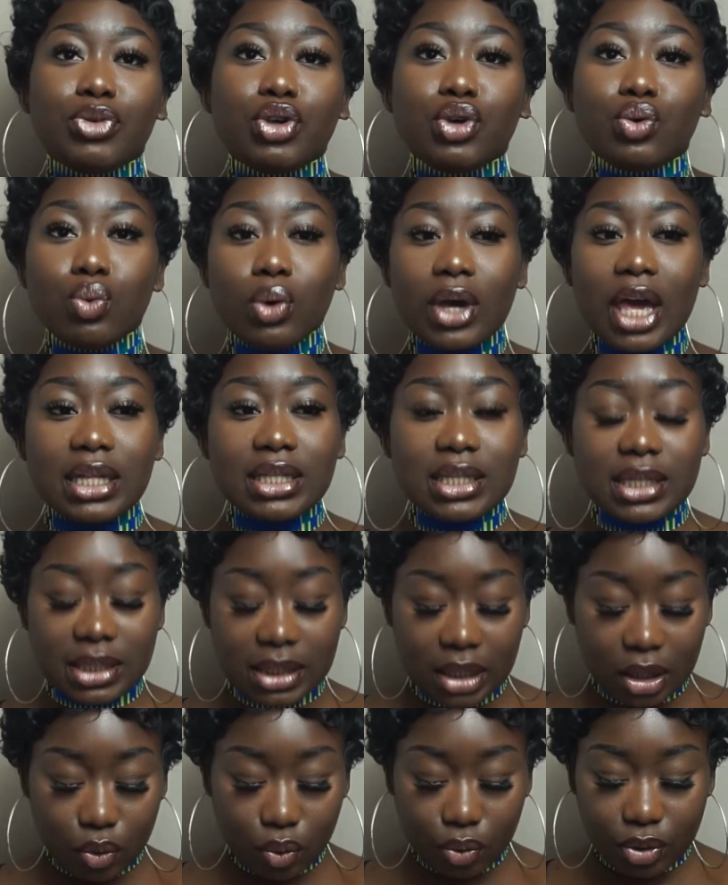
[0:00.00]
You will get to
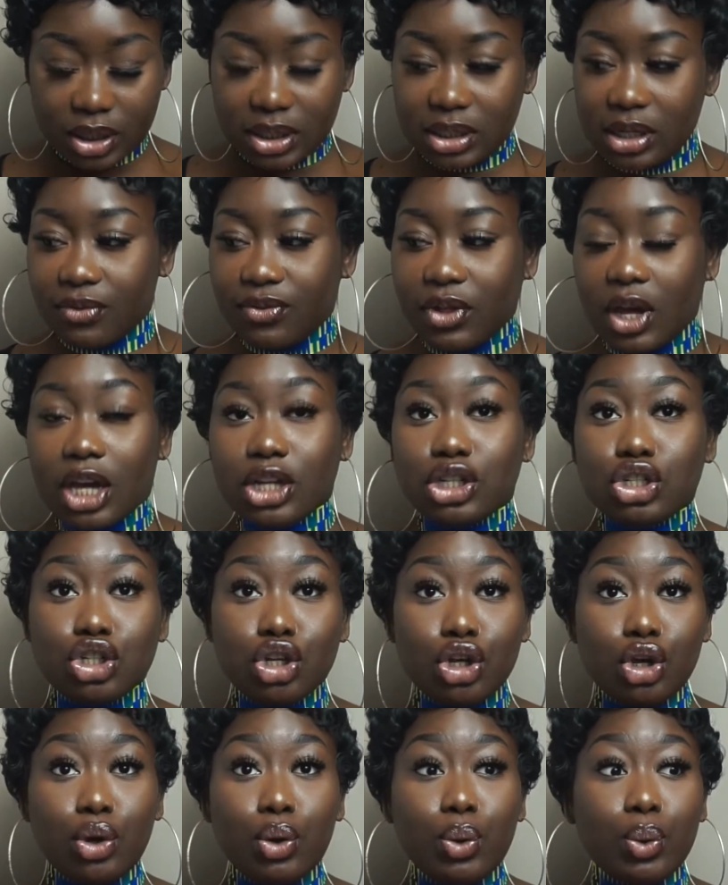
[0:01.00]
see all the stuff that I
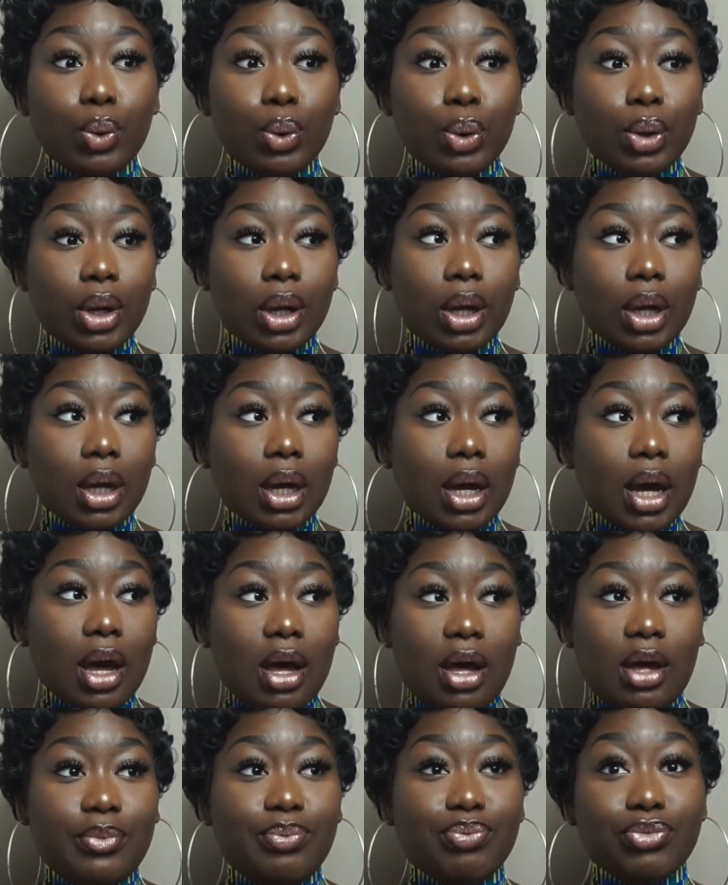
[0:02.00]
do
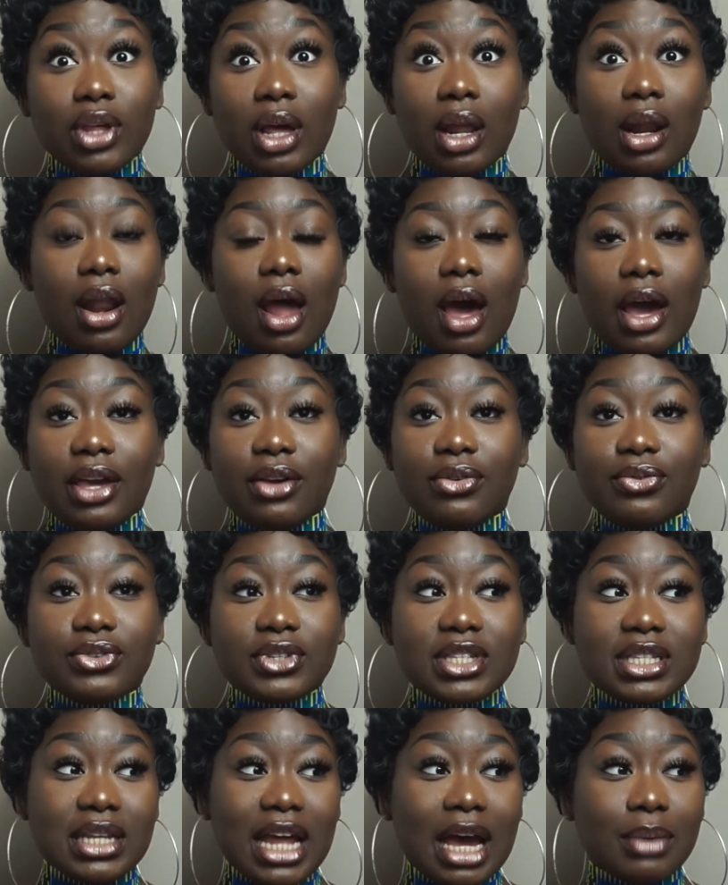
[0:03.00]
live.
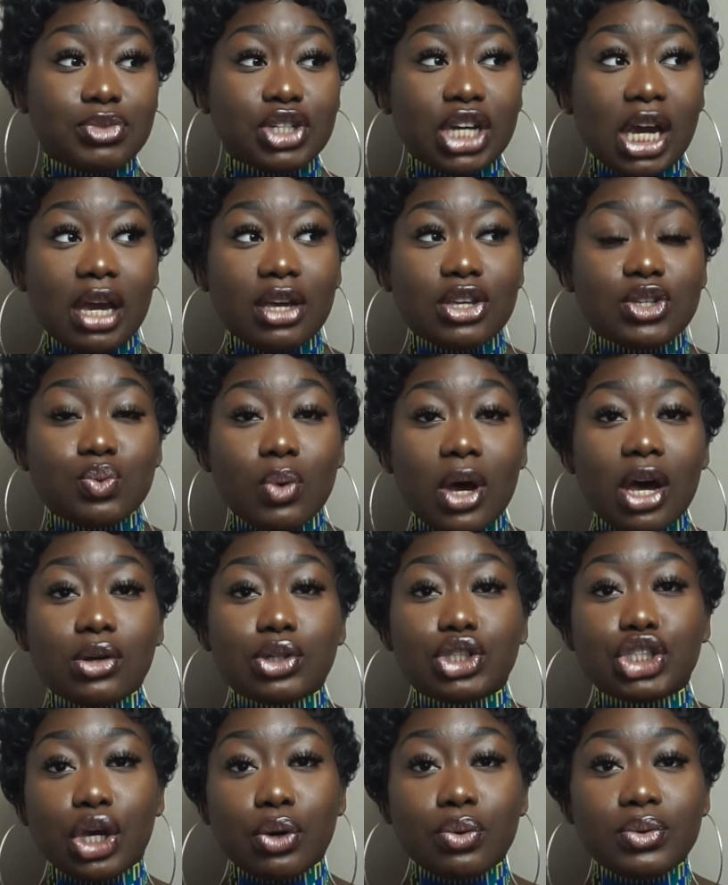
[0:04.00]
Snapchat as
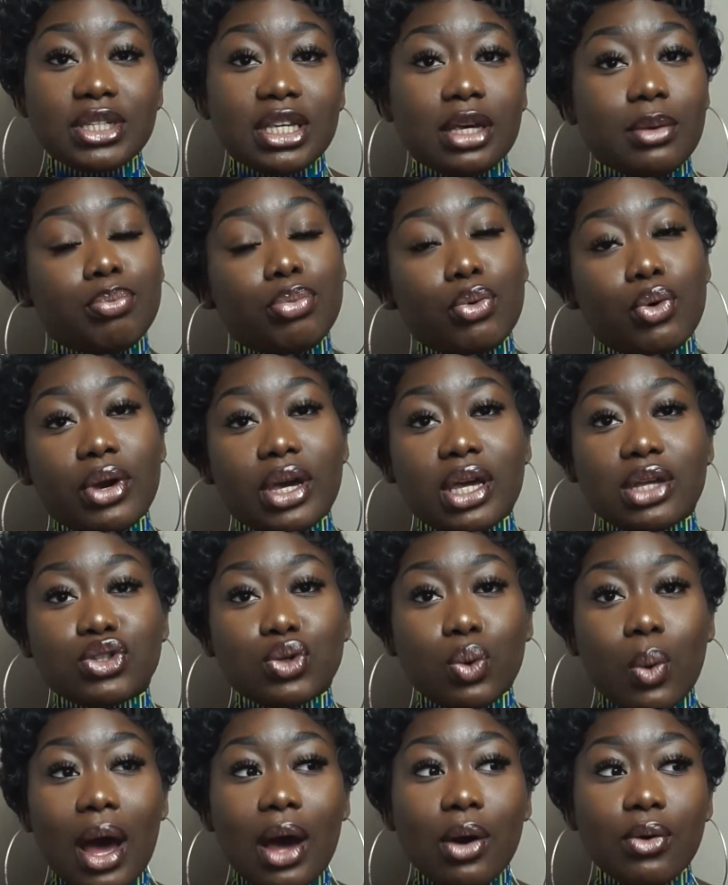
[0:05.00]
well,
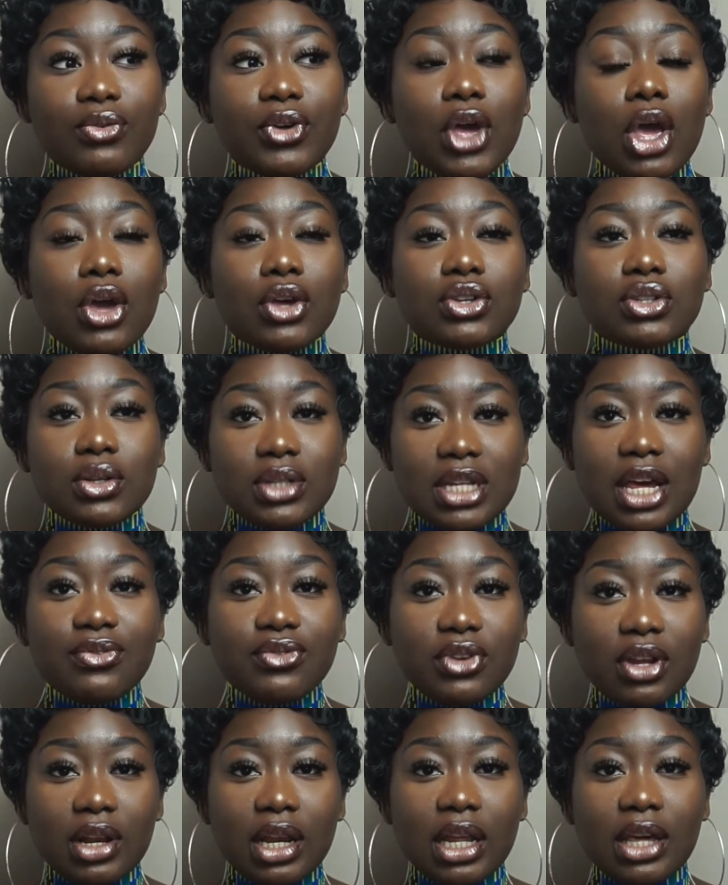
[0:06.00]
josieboy12. So
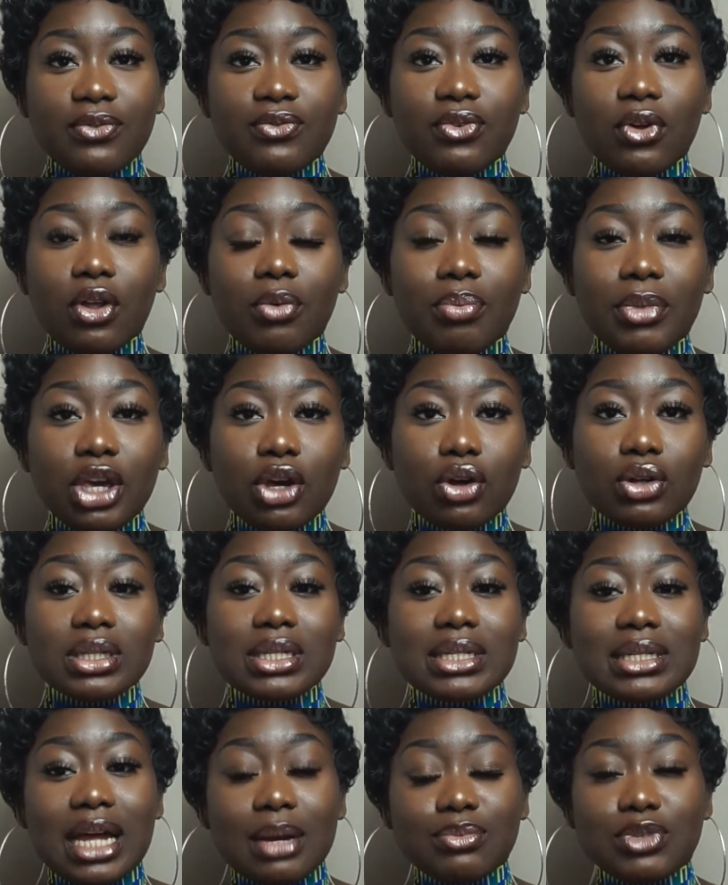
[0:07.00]
definitely follow me on
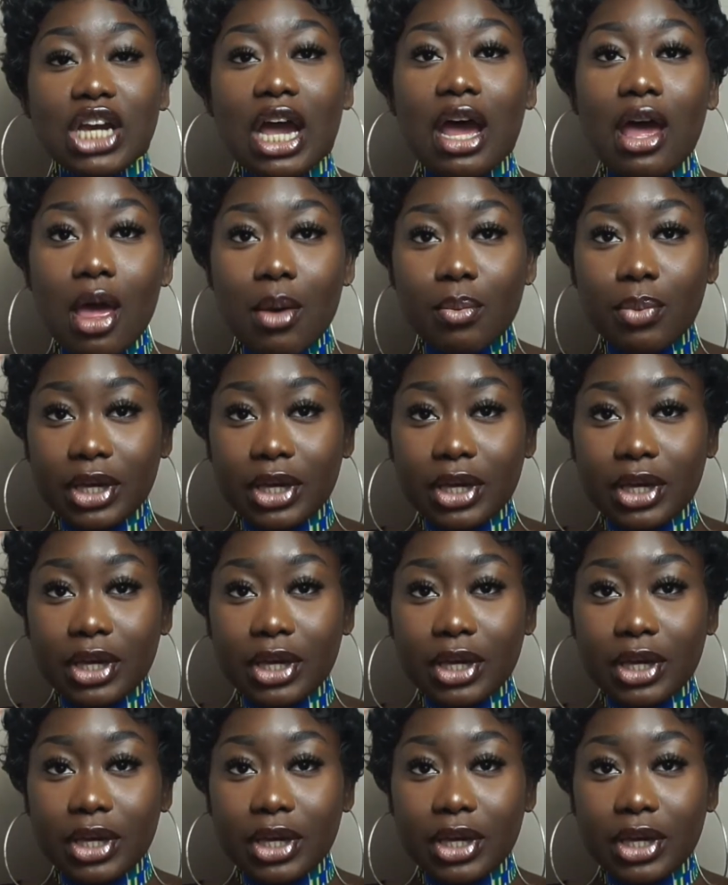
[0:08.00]
Snapchat.